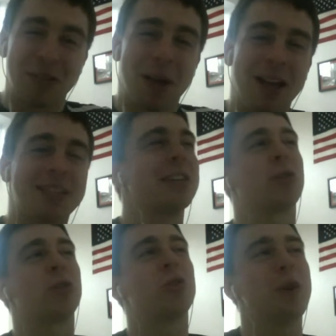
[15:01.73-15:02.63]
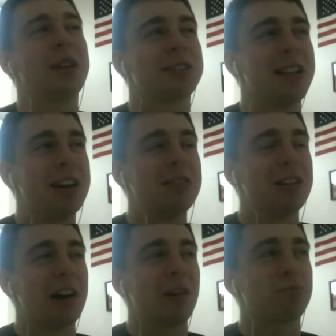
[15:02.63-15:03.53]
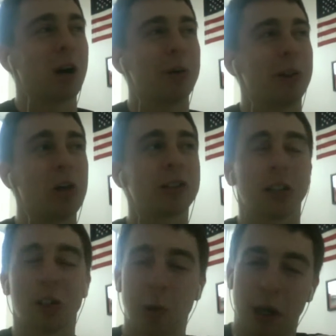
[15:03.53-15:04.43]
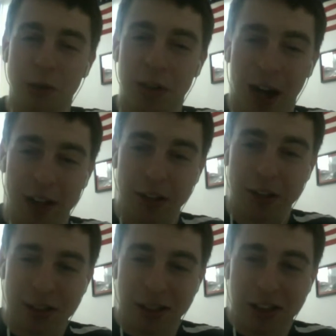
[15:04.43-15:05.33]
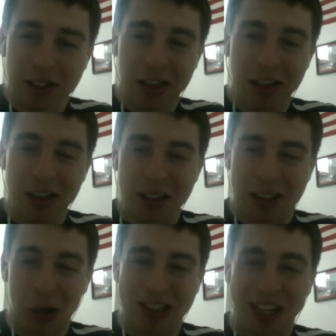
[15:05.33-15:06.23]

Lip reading: past like 2 weeks now. I've probably lost like $300. So it's